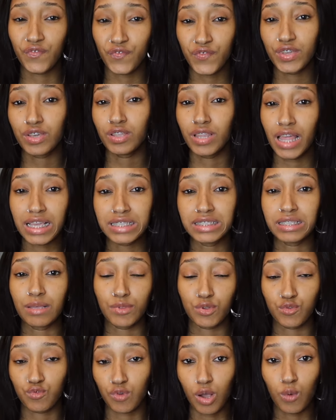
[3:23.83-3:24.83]
feel like
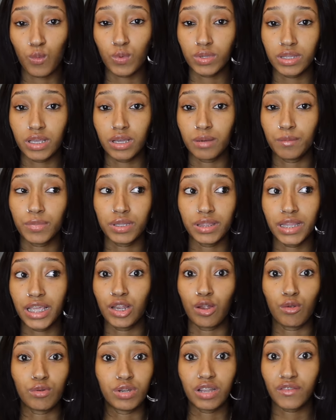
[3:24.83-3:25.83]
something wrong with them but they
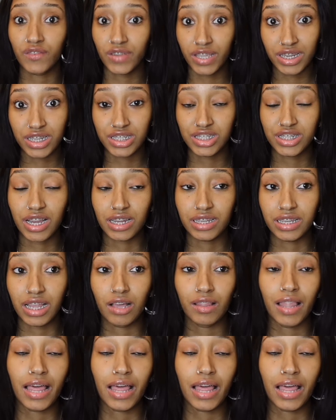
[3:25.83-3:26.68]
don't never get it checked out.